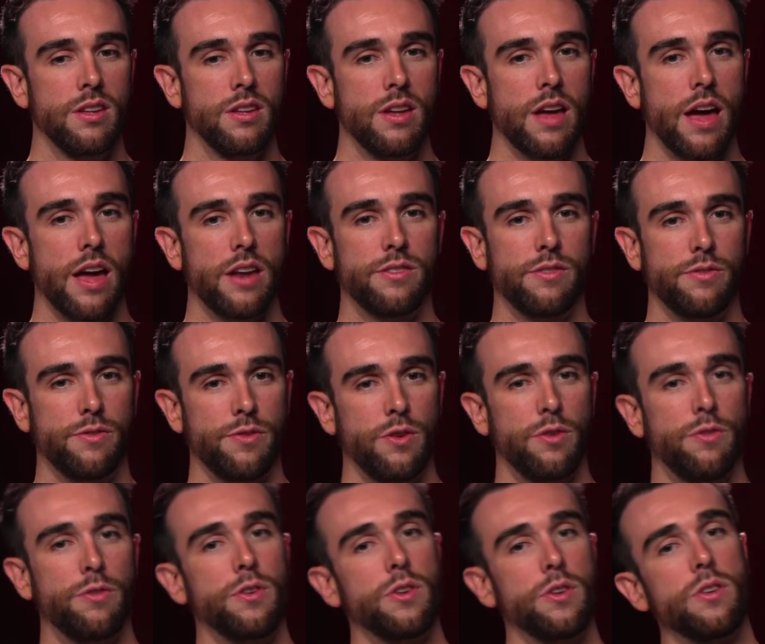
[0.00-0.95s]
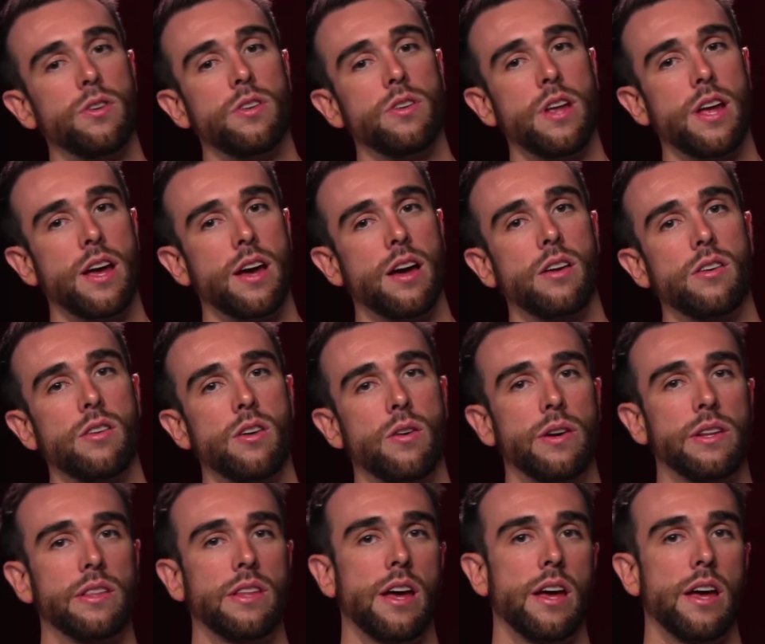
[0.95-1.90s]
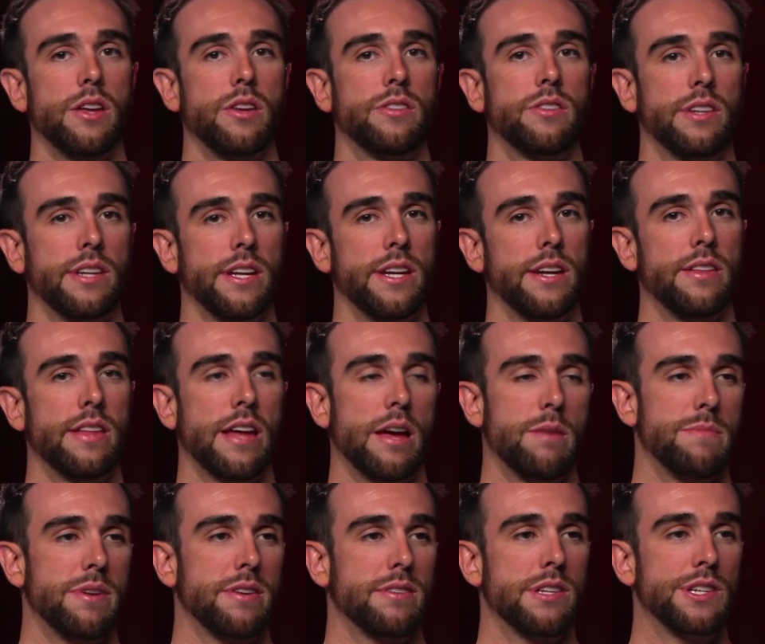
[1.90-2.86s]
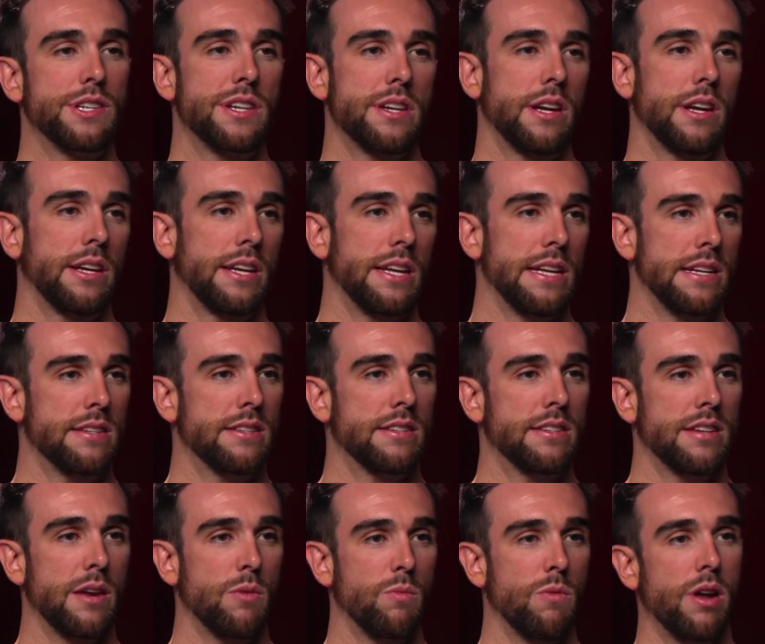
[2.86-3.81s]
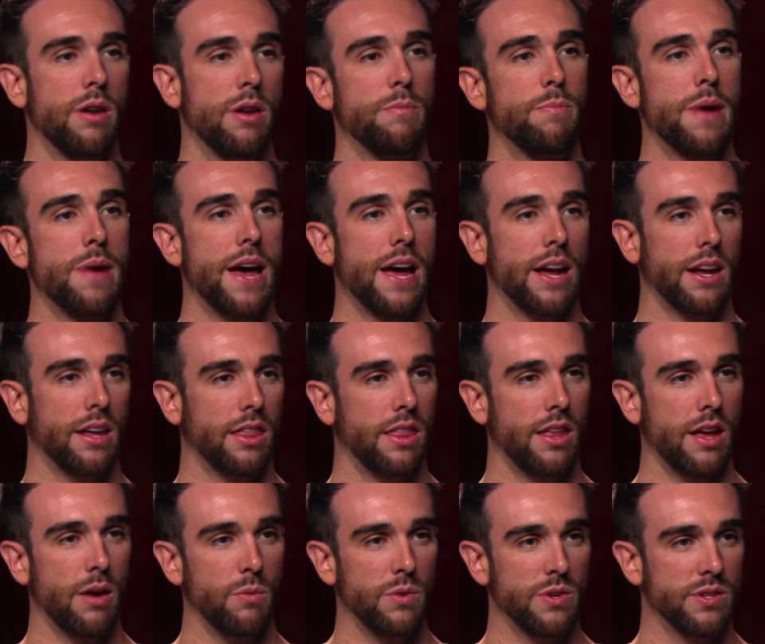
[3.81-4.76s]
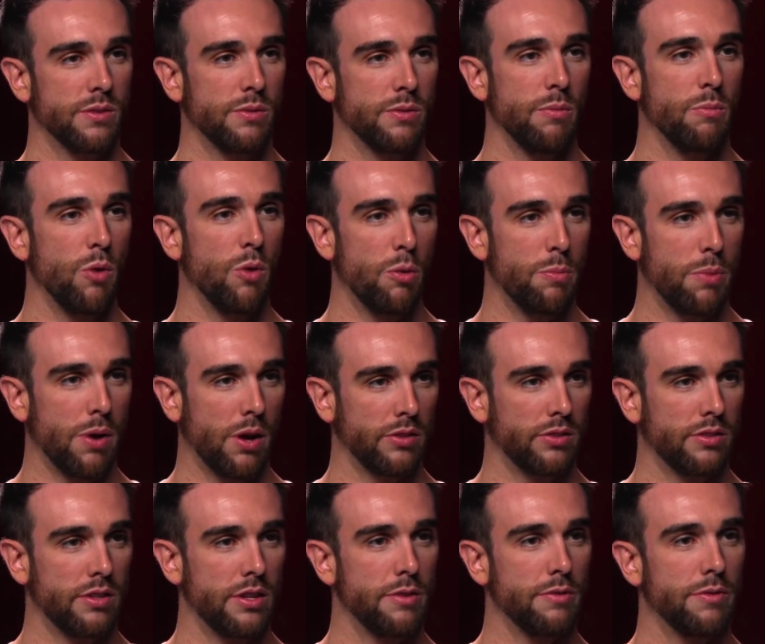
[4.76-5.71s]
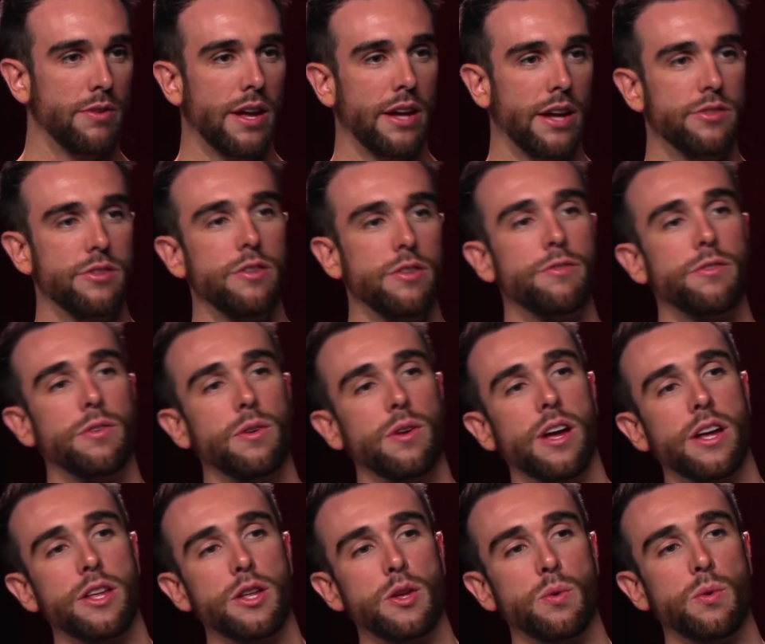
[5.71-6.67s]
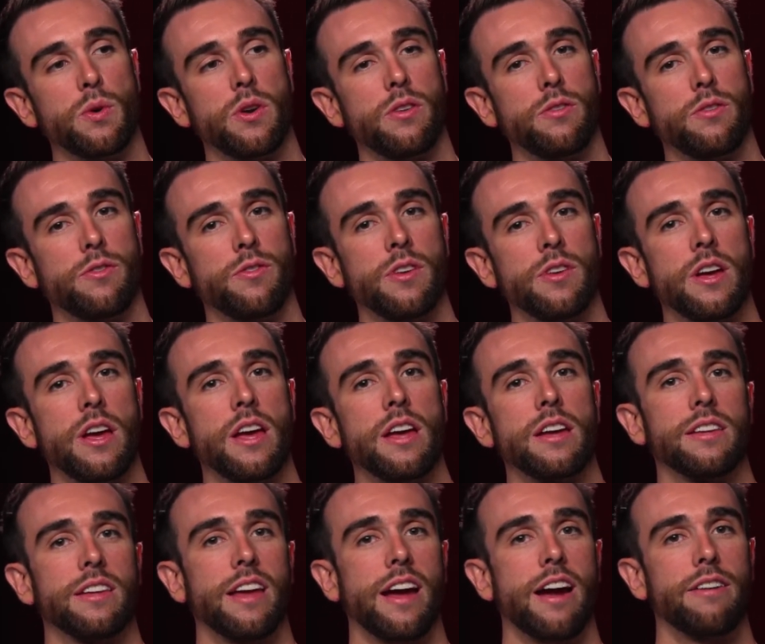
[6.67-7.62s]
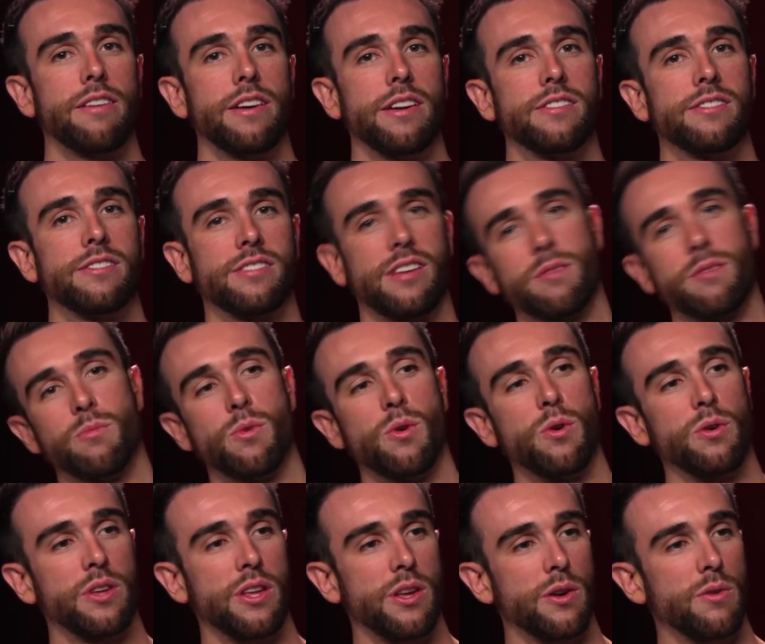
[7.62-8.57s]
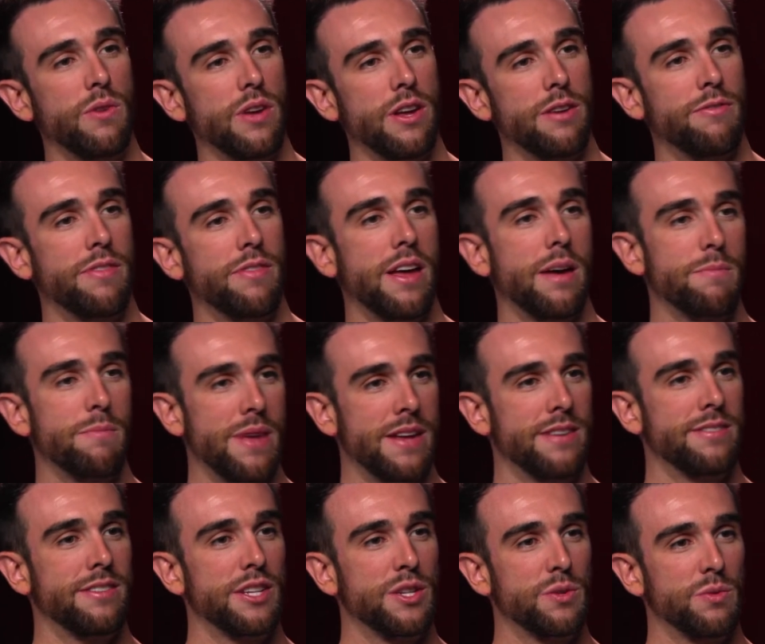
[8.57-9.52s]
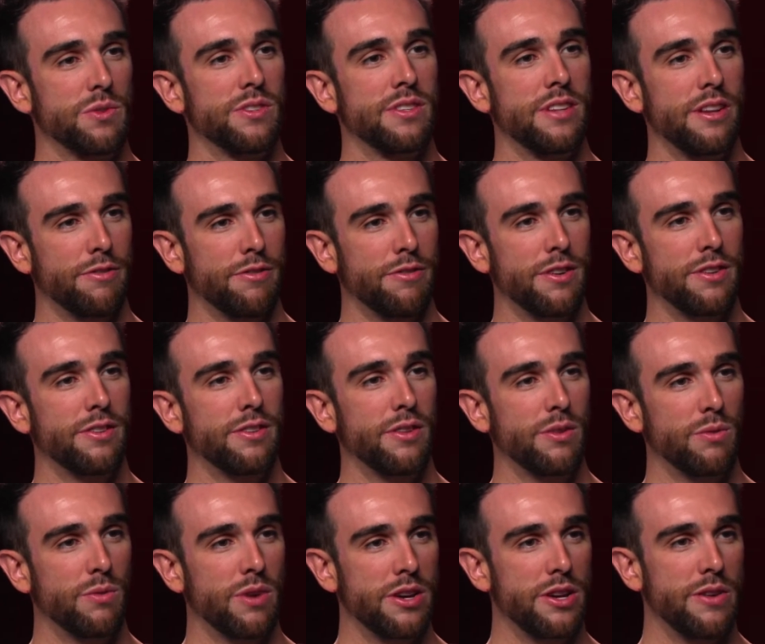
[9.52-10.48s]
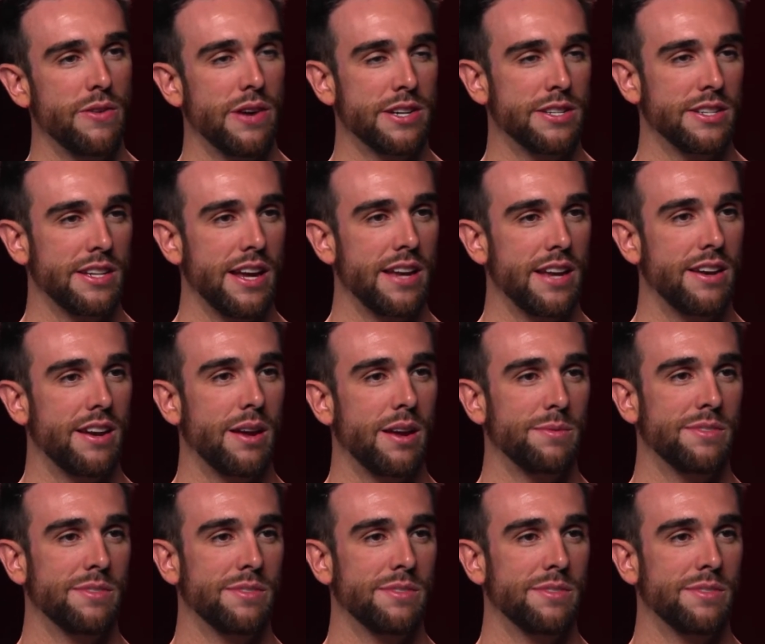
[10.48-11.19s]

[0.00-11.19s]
How does it feel for you now, knowing that you deleted that message and at least sent one back that was more positive? Like, do you feel like you would have carried some more guilt if that message was different to the one you actually ended up